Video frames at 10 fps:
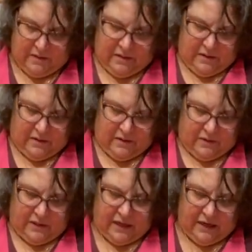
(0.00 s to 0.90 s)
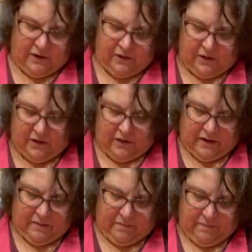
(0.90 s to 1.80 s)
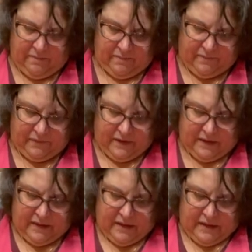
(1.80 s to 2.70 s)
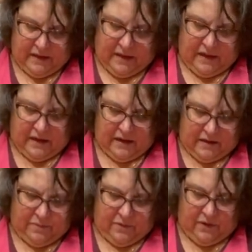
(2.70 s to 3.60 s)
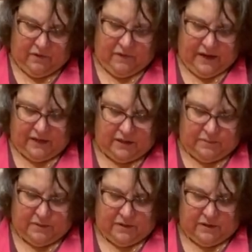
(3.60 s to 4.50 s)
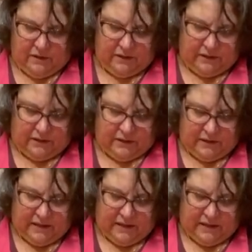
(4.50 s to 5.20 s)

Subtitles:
So take your time and cut up all your vegetables.